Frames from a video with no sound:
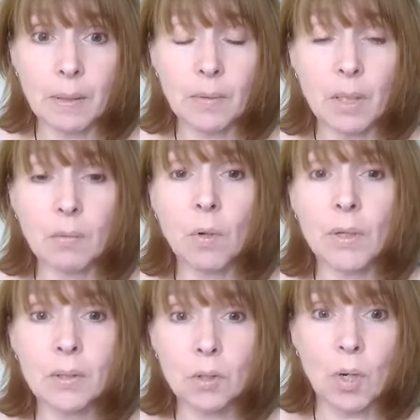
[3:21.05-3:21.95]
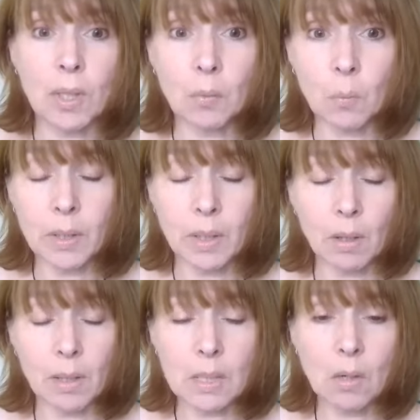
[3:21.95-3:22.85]
done it, rather than striking while the
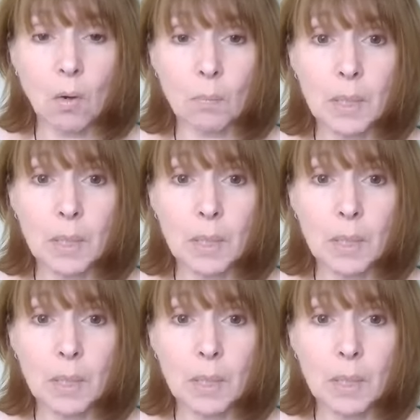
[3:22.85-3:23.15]
iron is hot,